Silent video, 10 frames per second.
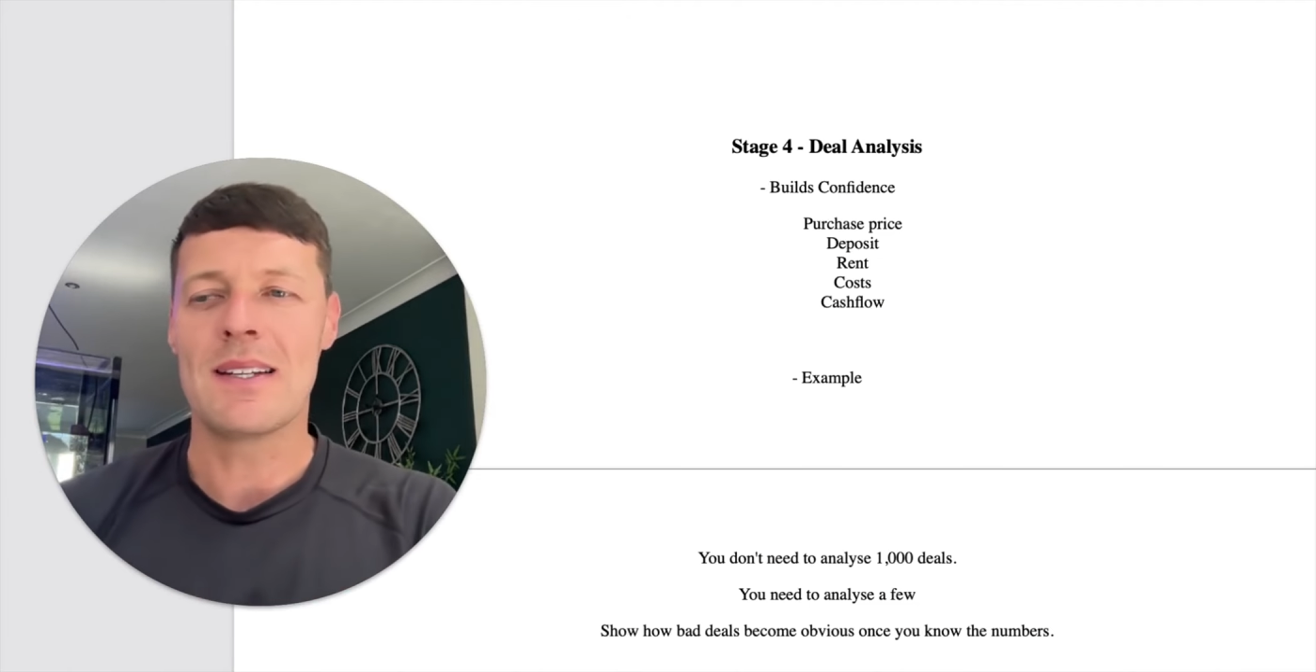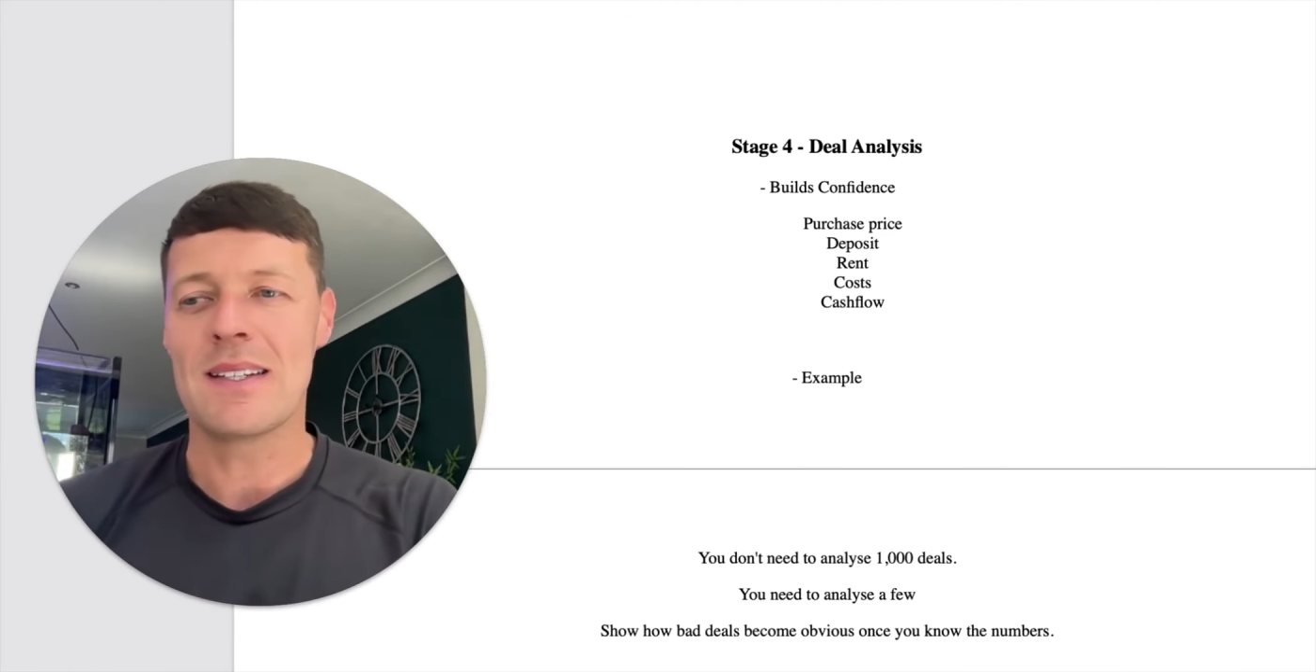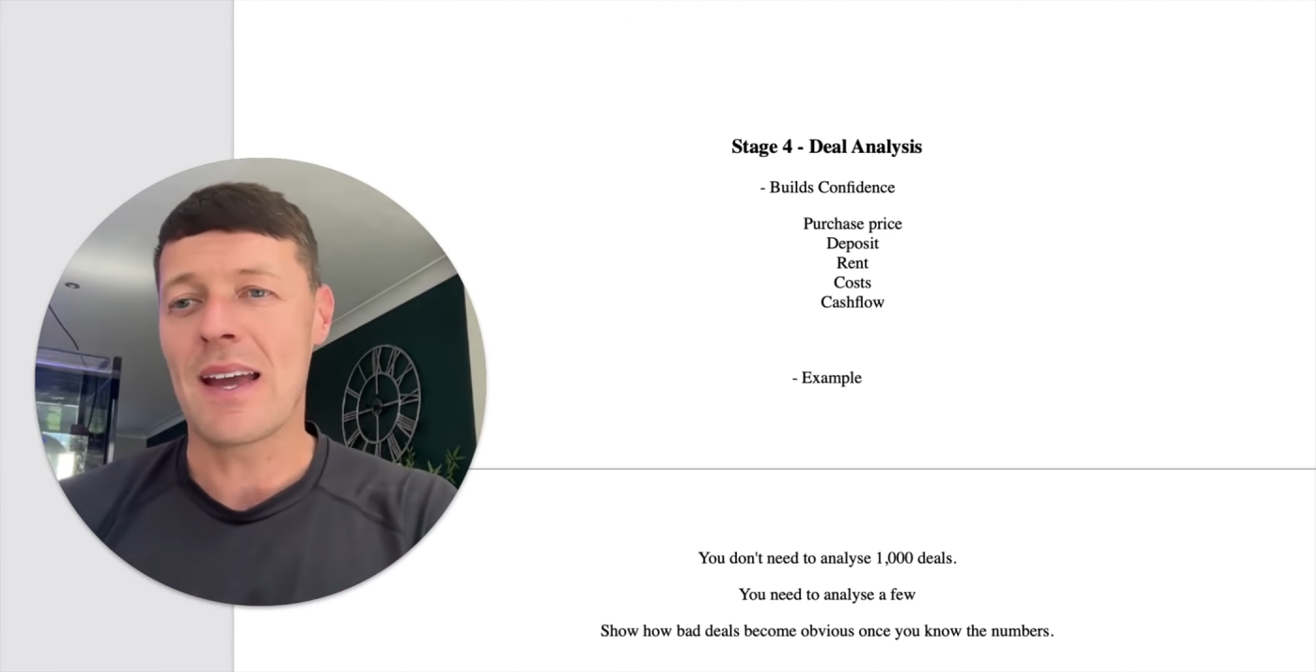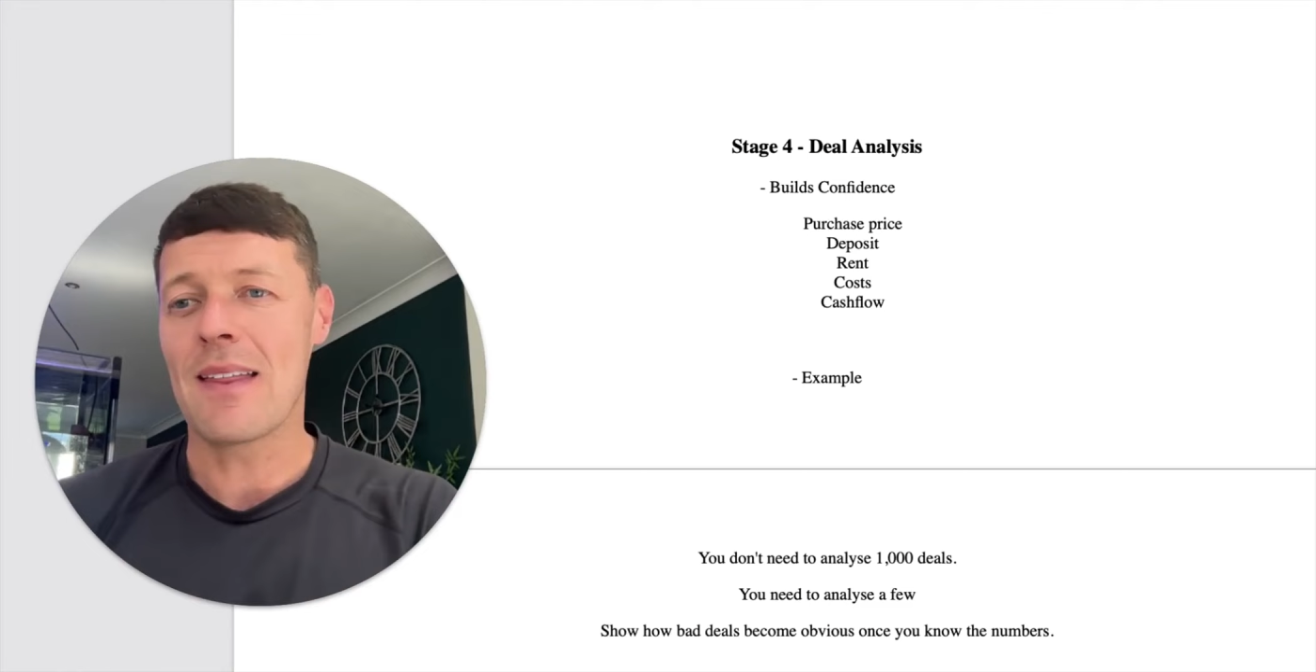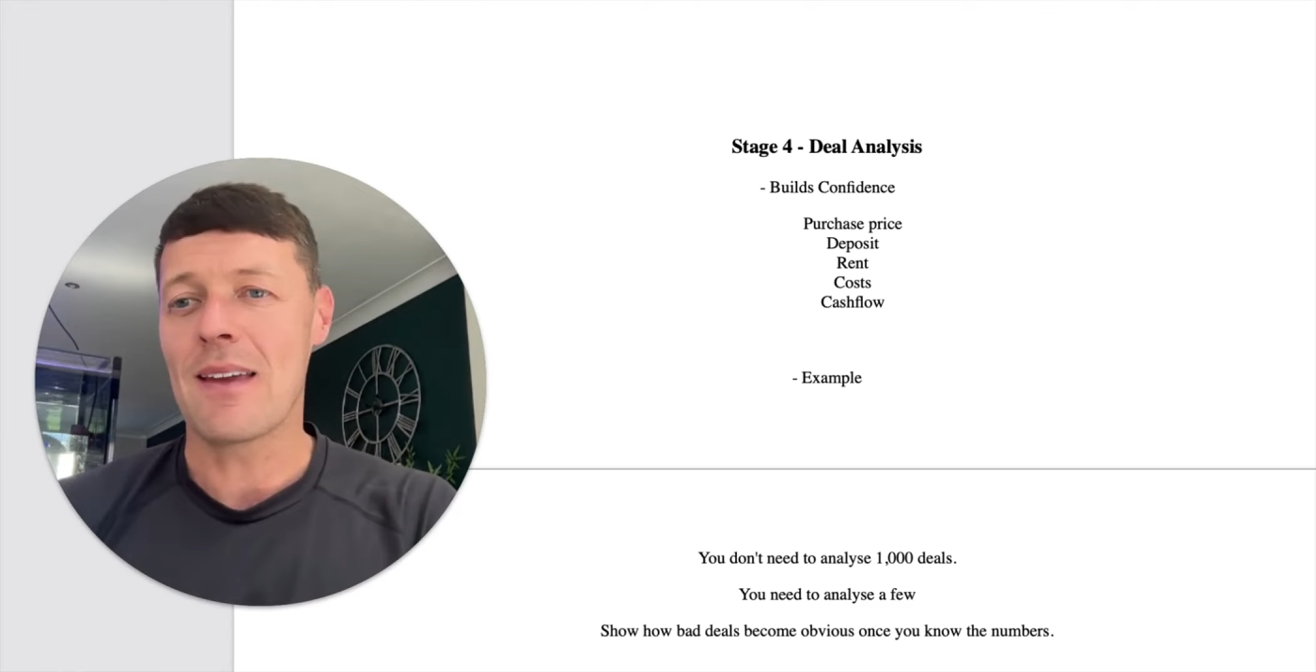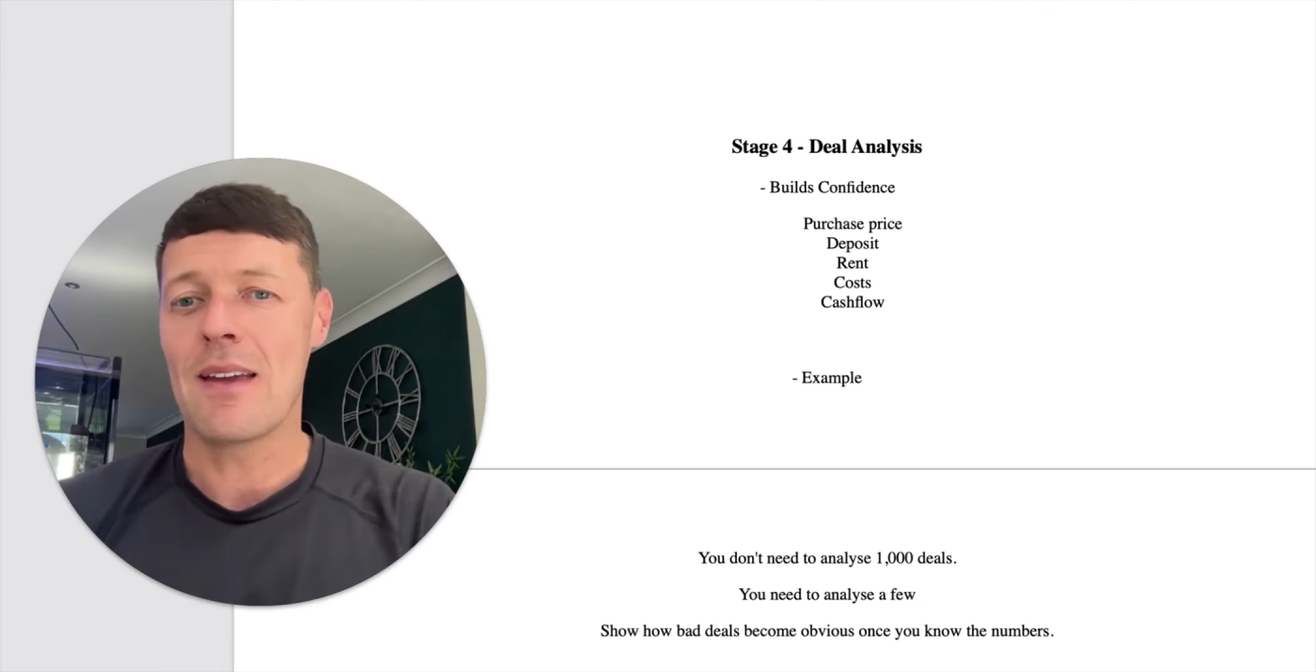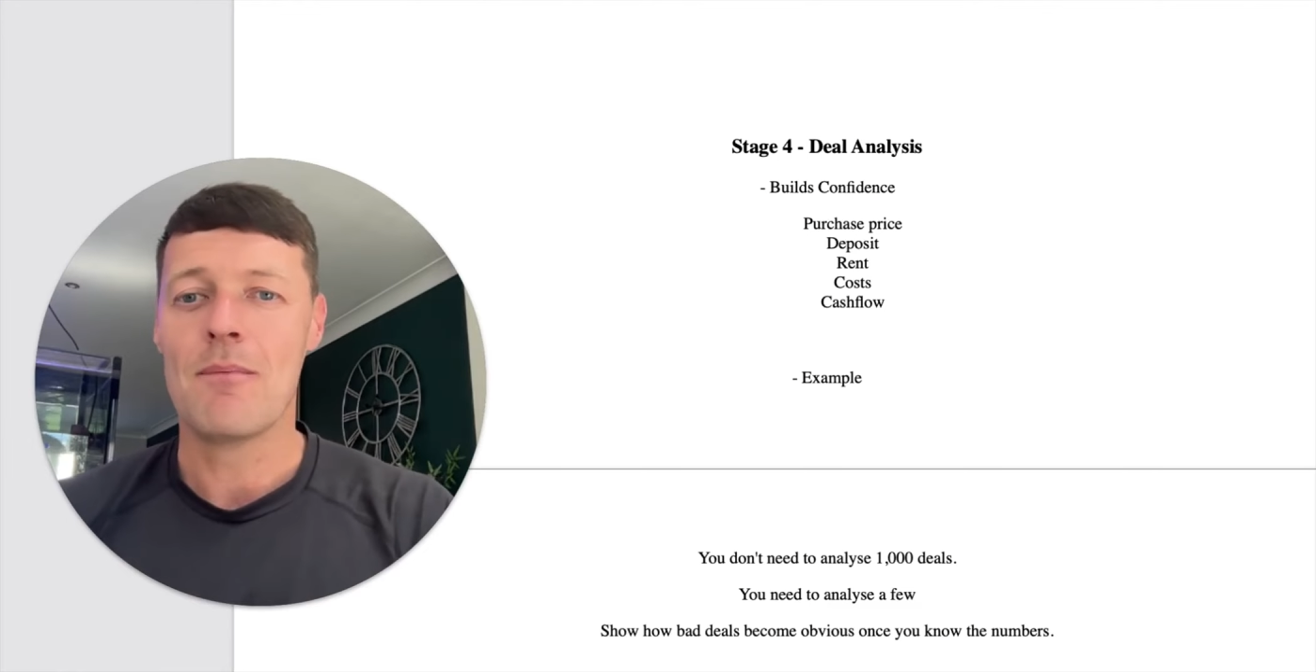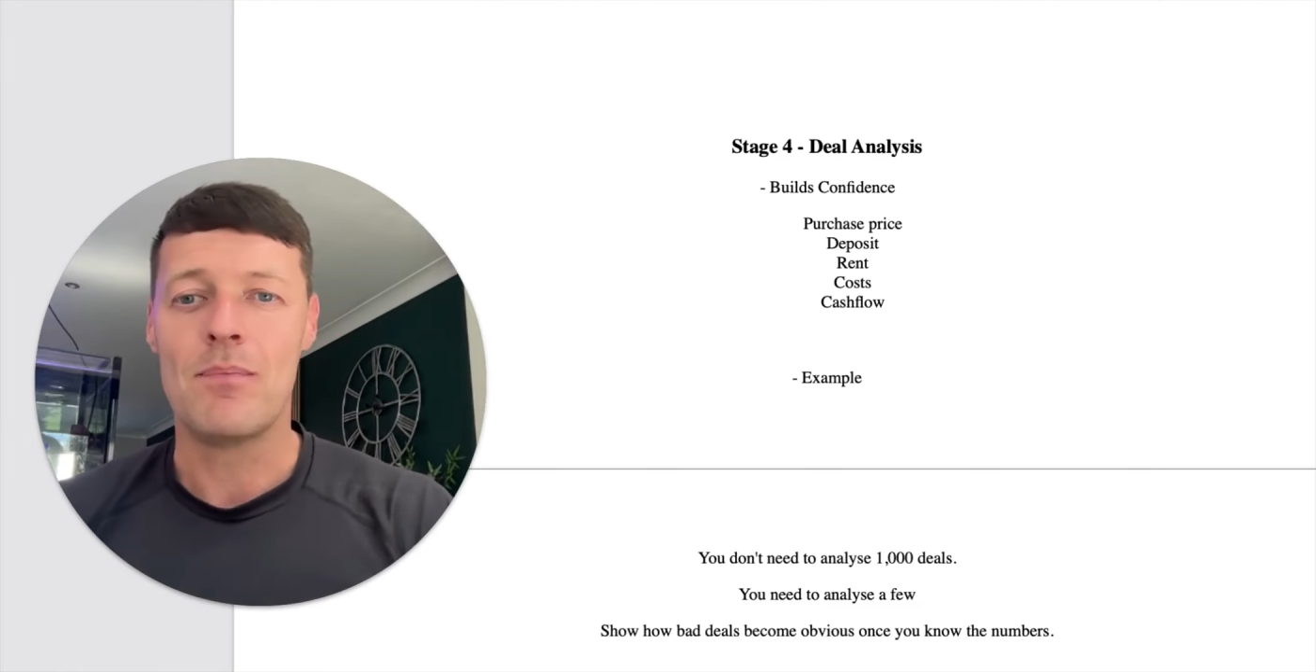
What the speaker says: together,